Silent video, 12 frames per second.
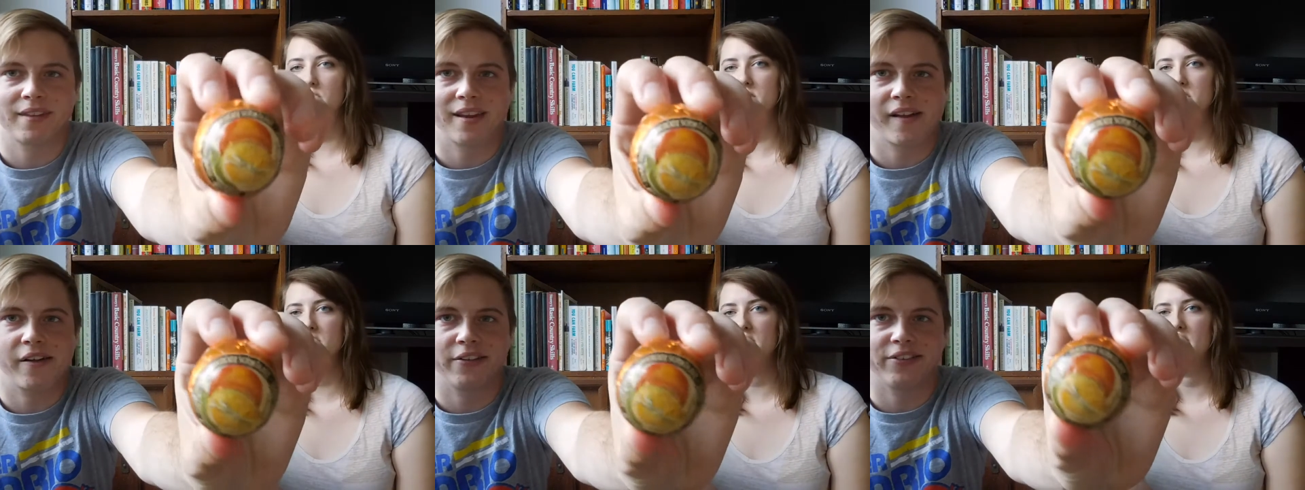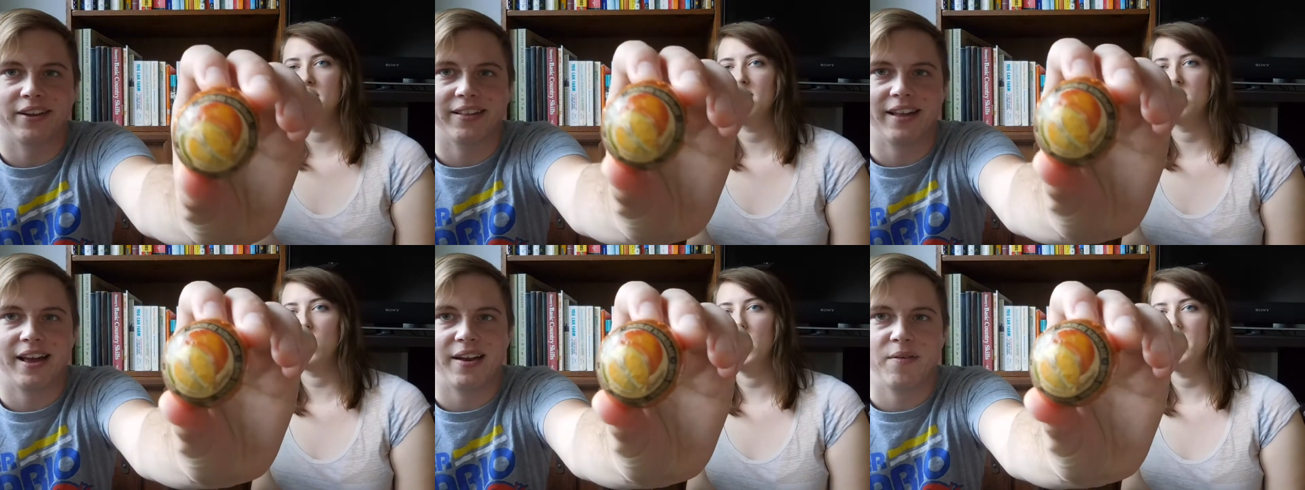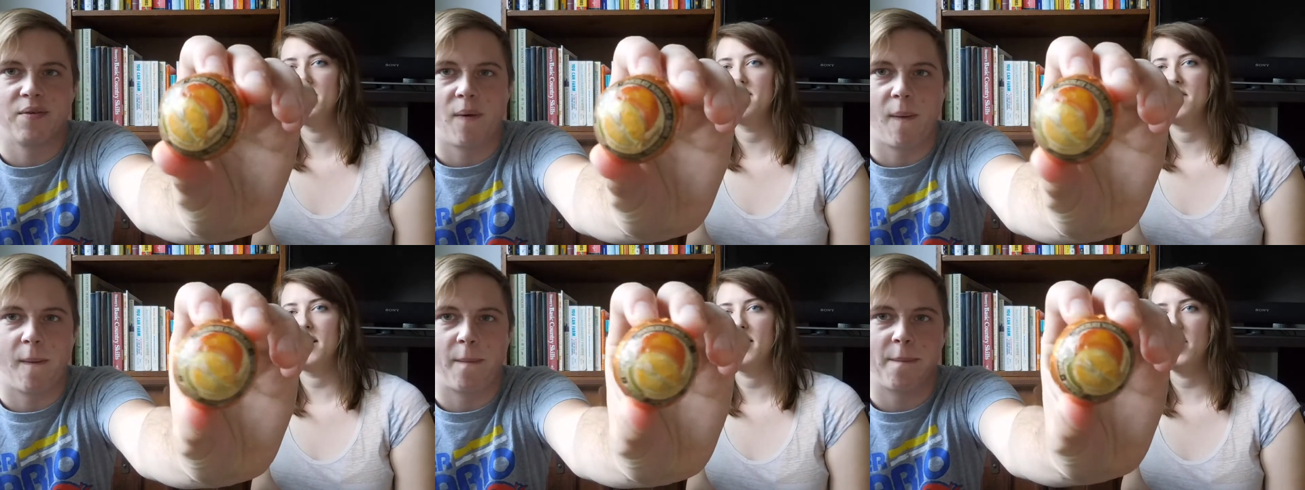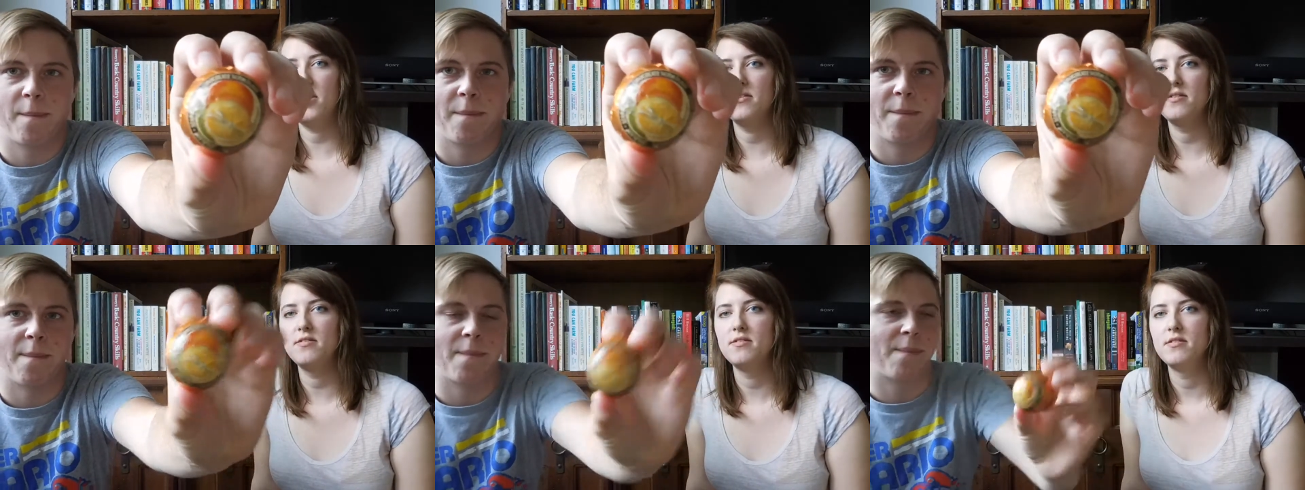Speaker 1: instead of waiting to find
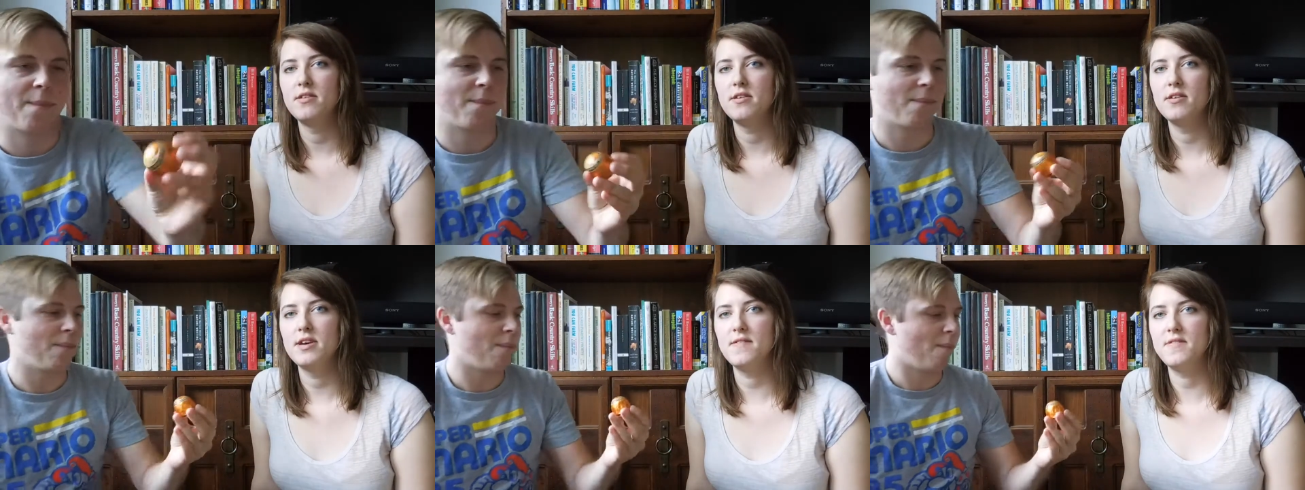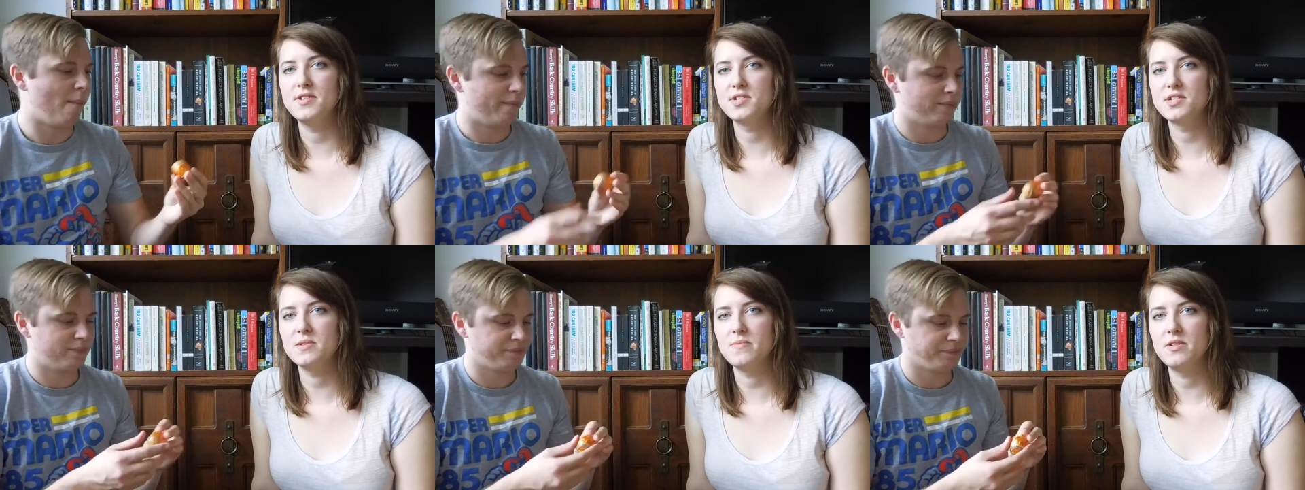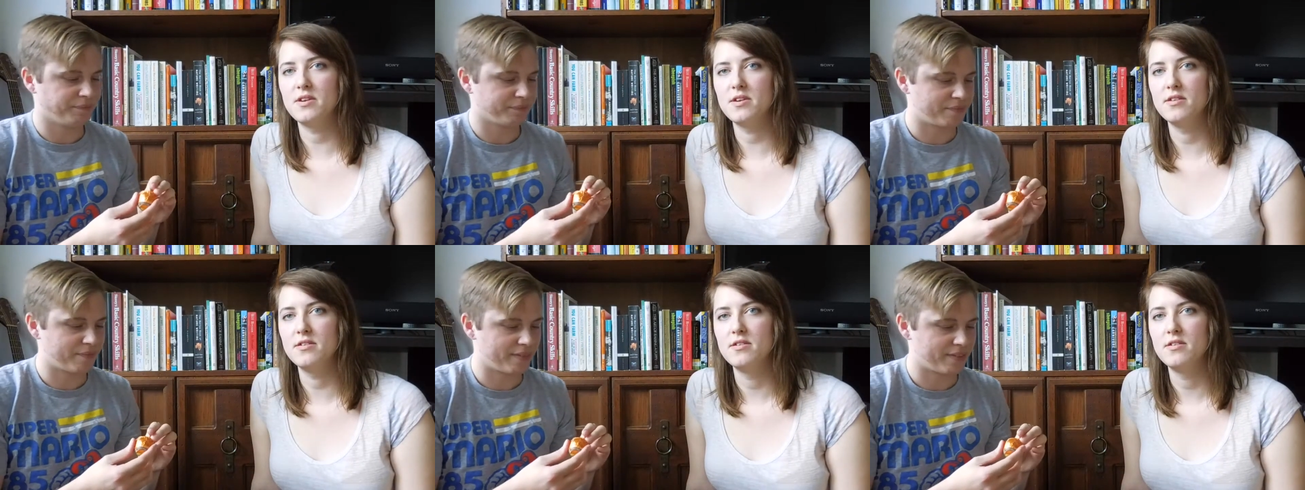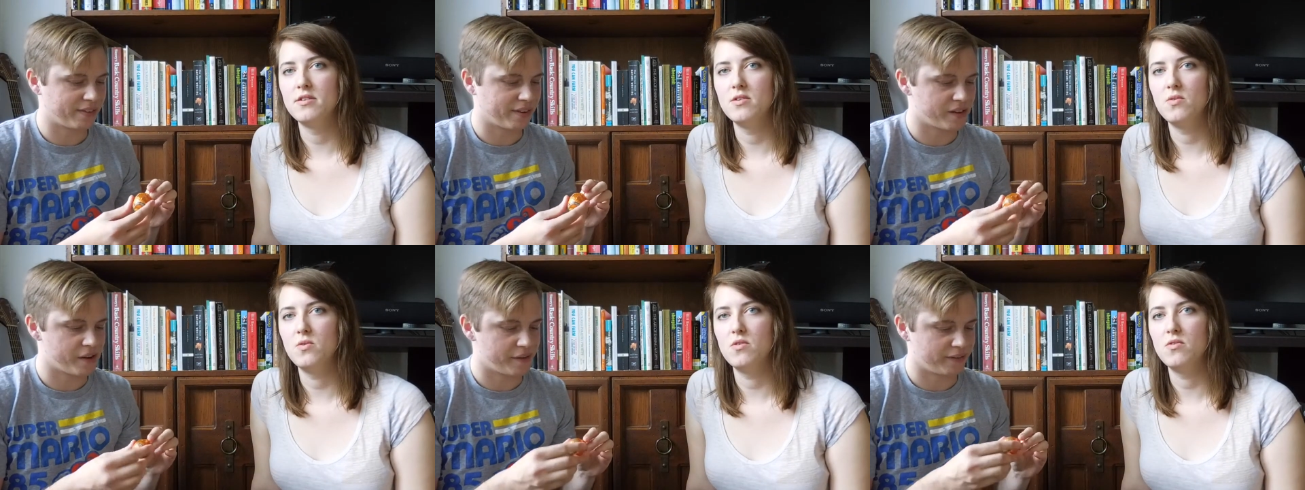out if it's similar
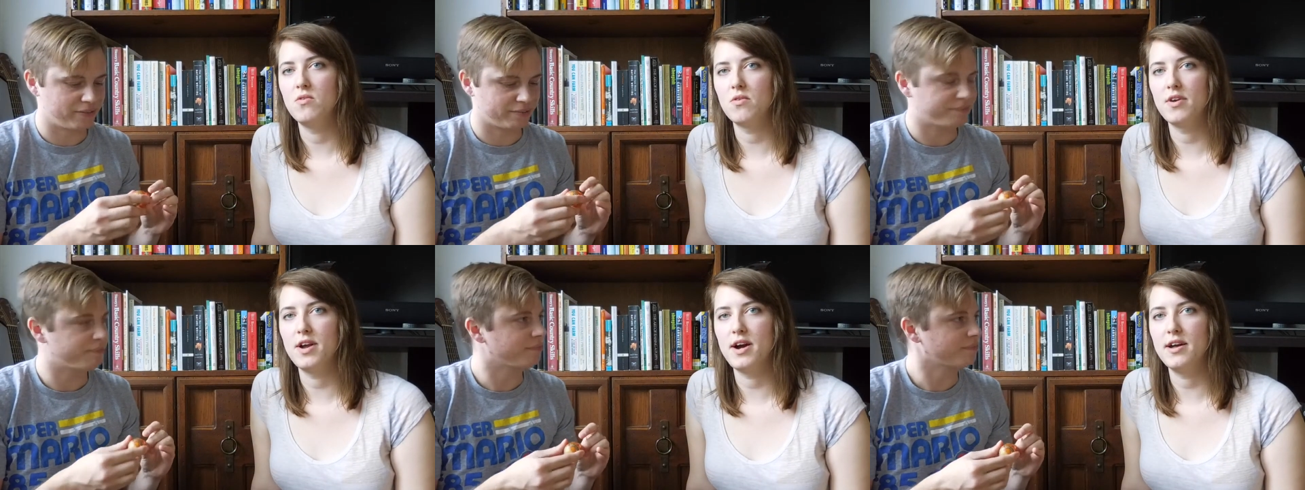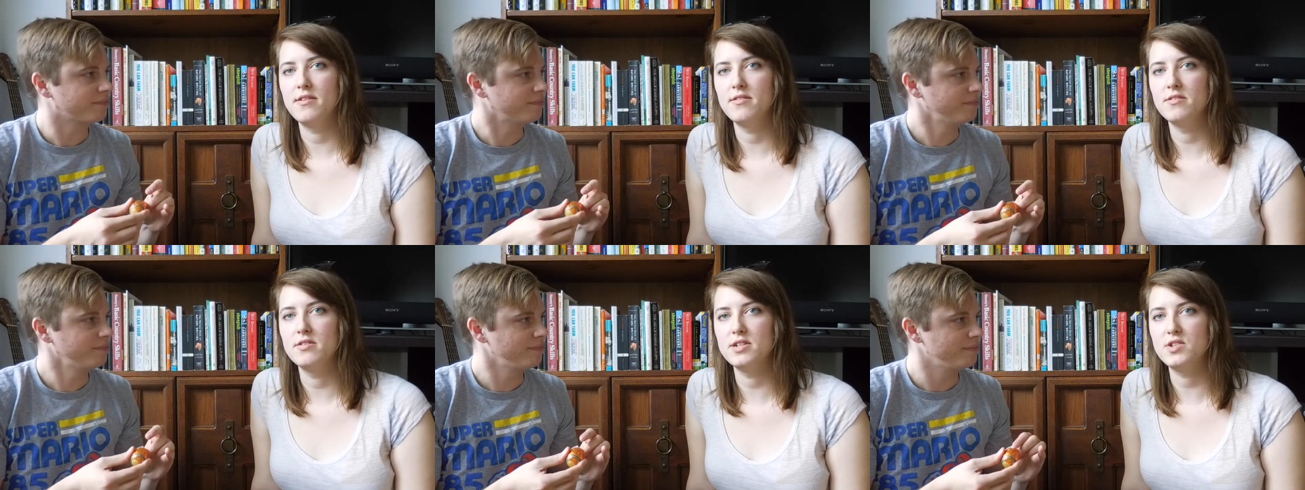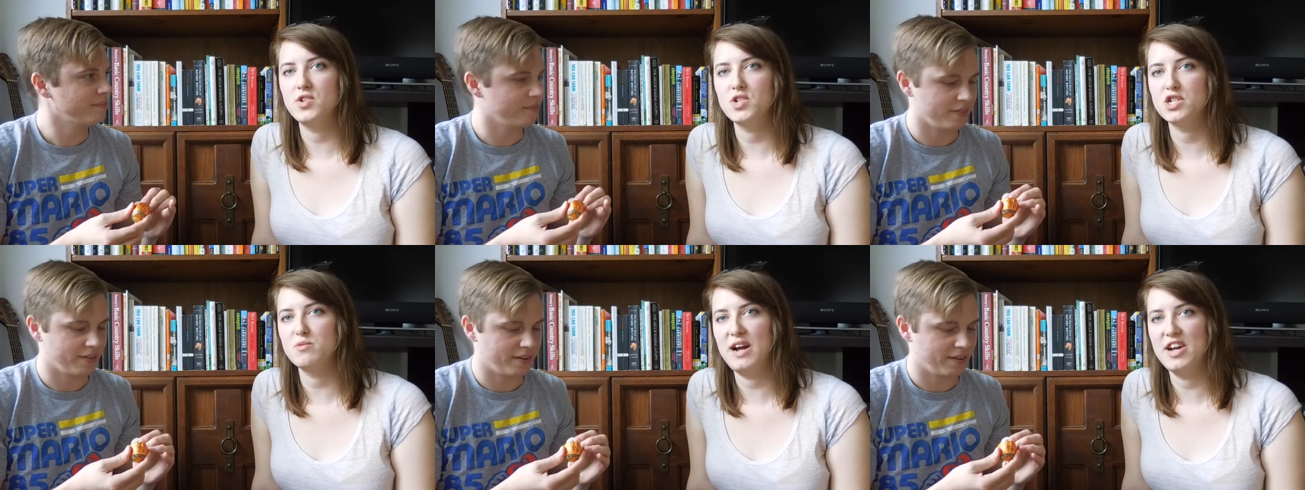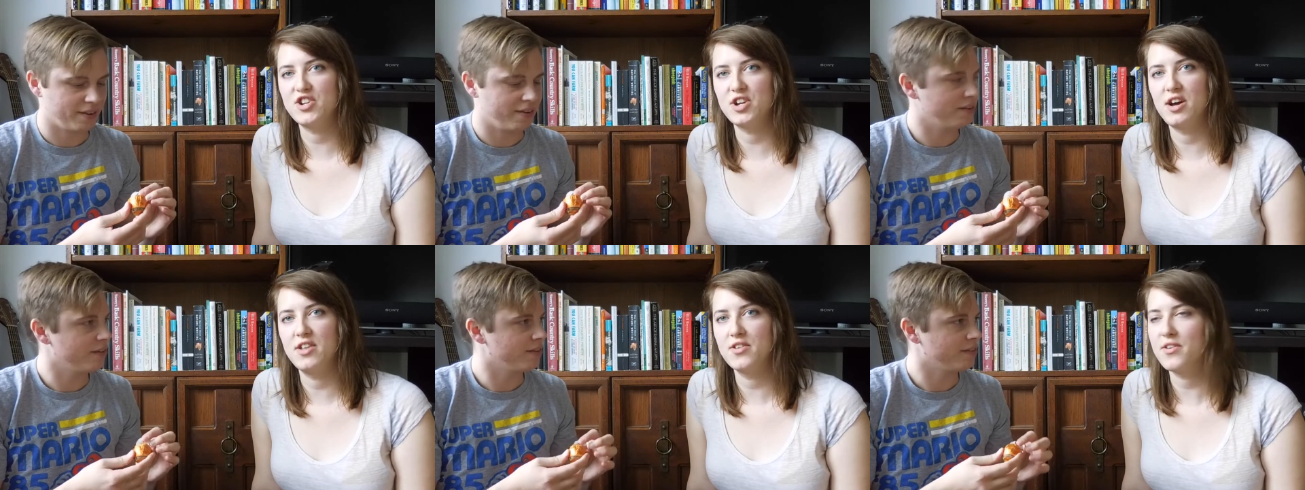or not, let's just smash
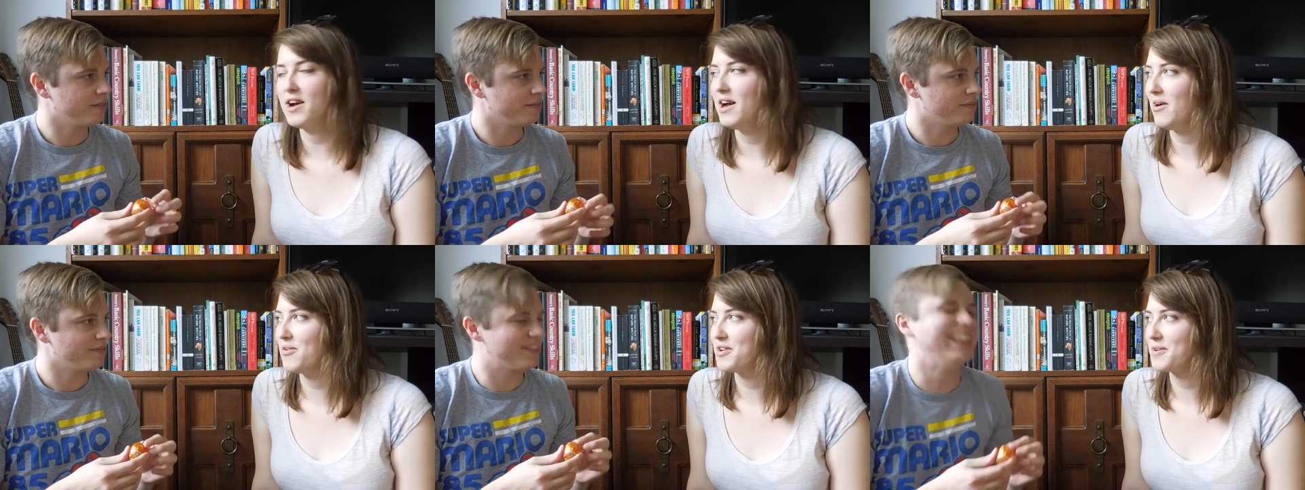it on the ground.